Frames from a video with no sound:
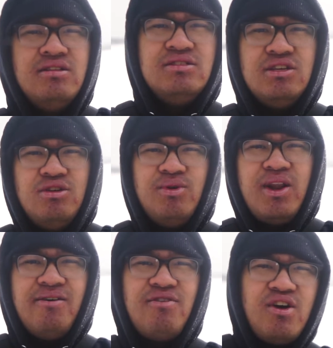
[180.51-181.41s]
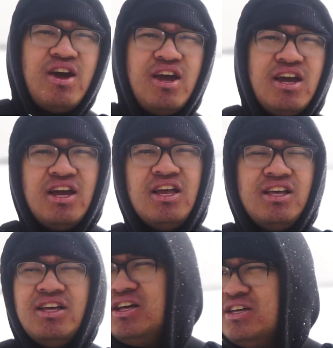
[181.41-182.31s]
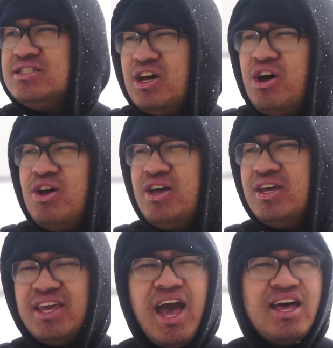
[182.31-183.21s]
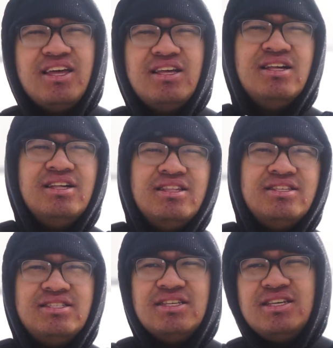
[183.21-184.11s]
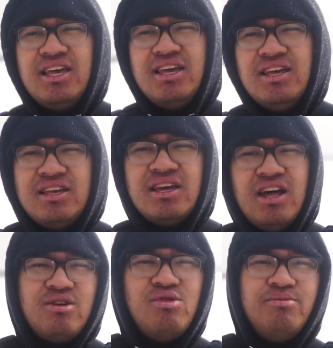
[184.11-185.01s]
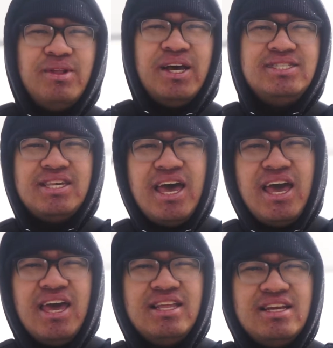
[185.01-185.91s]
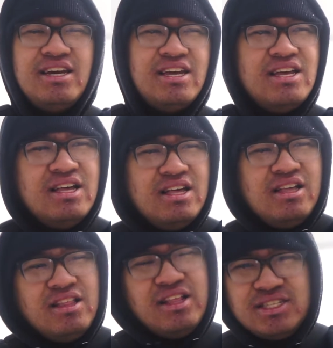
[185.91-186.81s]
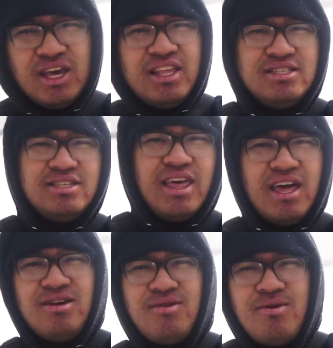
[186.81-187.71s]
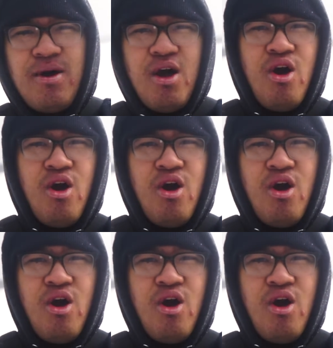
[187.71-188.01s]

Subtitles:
do whatever. So yeah, this is kind of cool place, and let's get to the editing room.